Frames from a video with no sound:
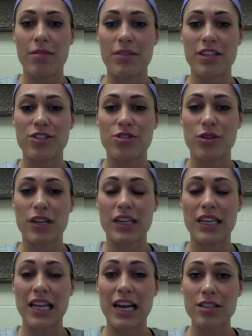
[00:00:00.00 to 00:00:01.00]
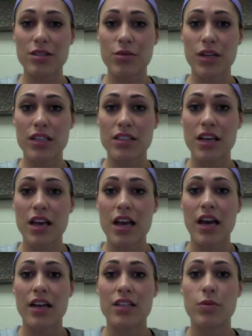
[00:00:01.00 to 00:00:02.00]
enjoyed last week's
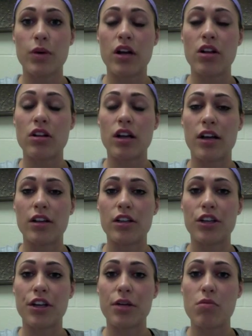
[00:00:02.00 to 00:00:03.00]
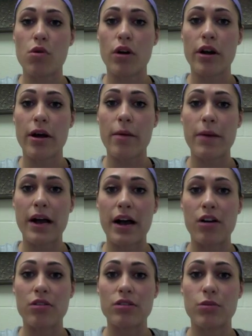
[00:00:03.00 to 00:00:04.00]
as well, learning more
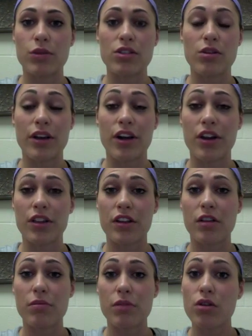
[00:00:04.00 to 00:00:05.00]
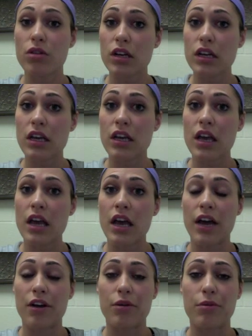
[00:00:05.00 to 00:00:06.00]
about what's going on in the community
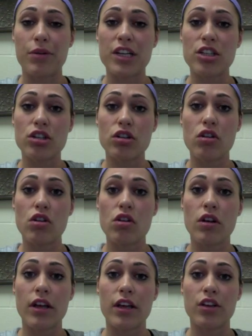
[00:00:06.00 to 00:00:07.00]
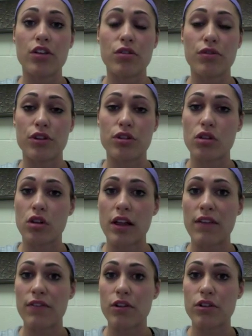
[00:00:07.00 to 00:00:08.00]
at a regional and universal
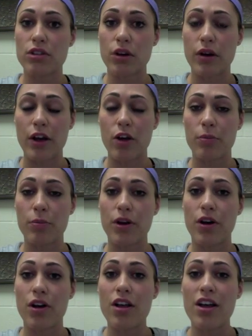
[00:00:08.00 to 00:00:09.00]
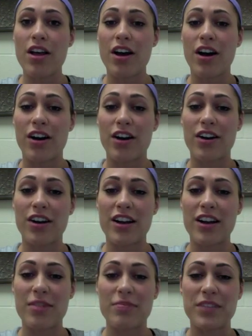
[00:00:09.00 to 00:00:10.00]
level. So I hope y'all are
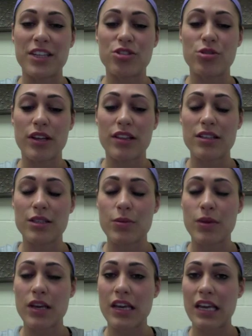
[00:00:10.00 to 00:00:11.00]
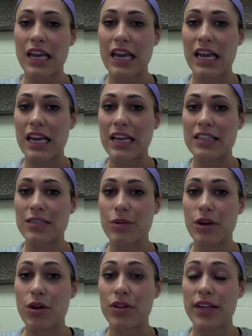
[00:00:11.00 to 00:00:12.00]
enjoying this week, and
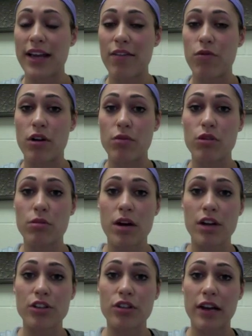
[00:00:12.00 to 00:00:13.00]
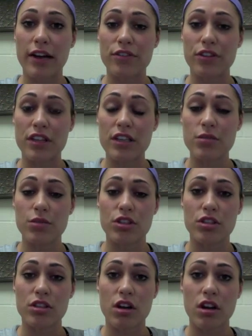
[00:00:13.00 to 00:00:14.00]
we only have one more module after this,
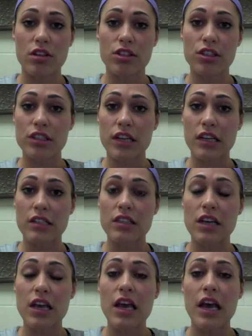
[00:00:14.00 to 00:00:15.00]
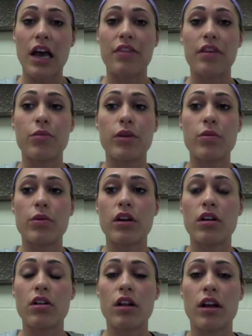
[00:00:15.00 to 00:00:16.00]
which is concert dance, and then we
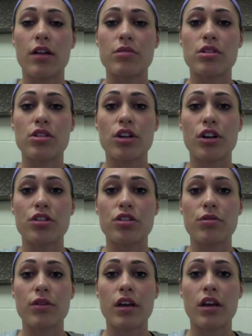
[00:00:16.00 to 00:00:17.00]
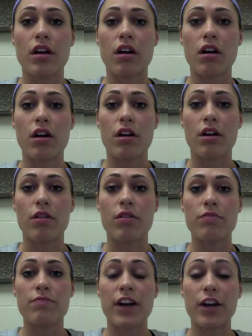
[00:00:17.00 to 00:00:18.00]
will start doing our
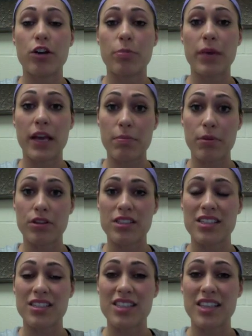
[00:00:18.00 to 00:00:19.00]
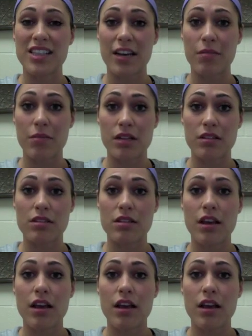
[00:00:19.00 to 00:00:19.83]
final papers and segments,